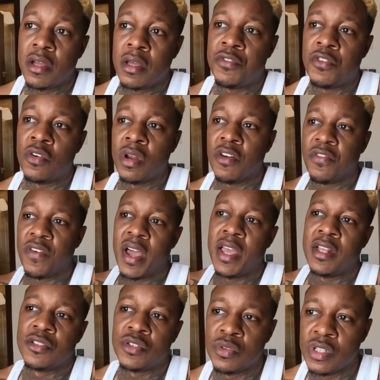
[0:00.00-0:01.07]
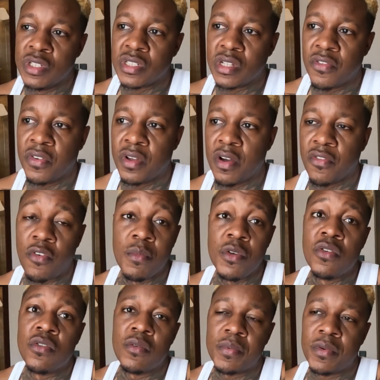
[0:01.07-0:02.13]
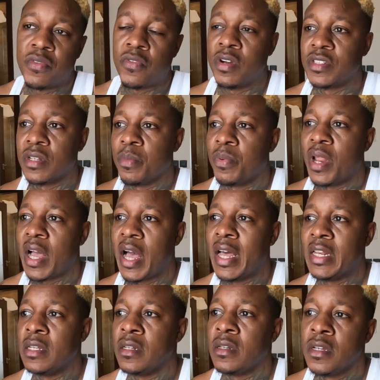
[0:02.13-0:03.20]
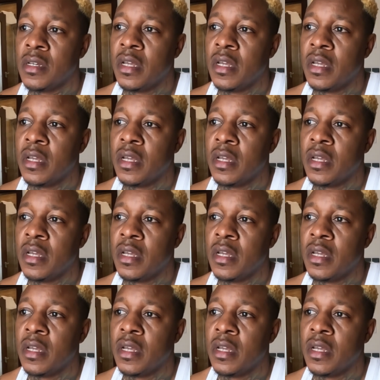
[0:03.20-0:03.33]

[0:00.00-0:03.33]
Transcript: if you're going to fly into East Africa from Europe, for example, like I did,